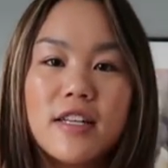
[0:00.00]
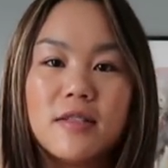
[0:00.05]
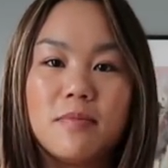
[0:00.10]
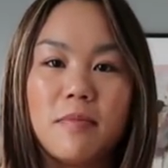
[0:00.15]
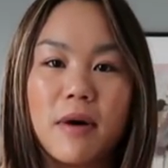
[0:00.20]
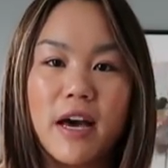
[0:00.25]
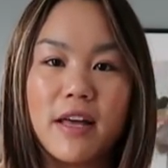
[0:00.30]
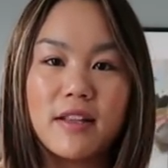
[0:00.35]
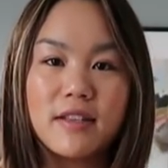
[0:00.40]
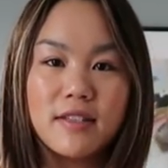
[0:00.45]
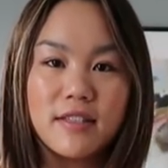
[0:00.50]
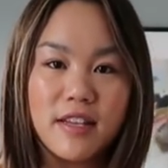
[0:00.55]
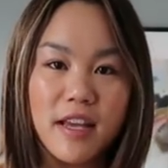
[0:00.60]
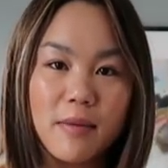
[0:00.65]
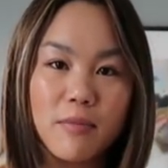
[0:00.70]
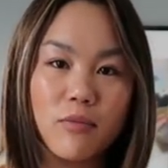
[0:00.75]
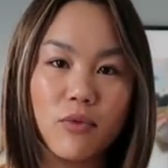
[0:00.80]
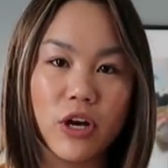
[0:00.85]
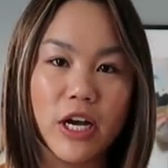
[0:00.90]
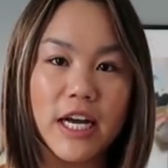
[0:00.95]
It's by the
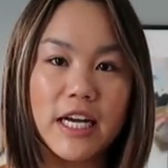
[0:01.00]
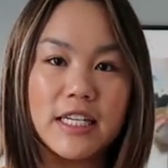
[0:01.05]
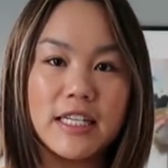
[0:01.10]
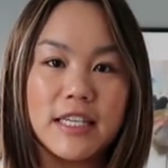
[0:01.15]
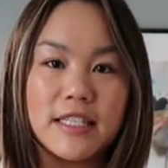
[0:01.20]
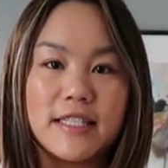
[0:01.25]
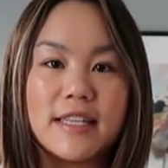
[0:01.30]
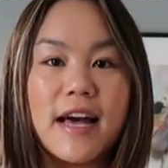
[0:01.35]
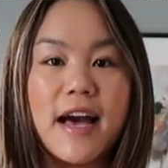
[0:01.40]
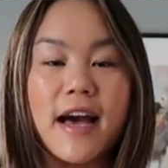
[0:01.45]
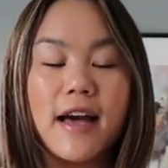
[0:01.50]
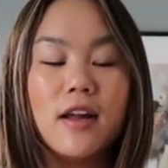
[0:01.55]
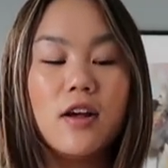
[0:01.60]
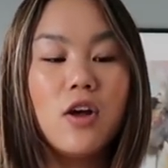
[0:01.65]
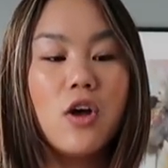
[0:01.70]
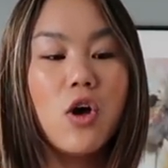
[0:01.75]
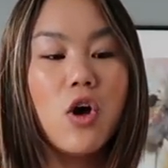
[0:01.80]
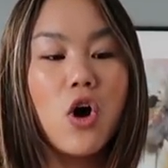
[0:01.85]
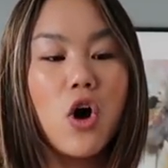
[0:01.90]
same brand as that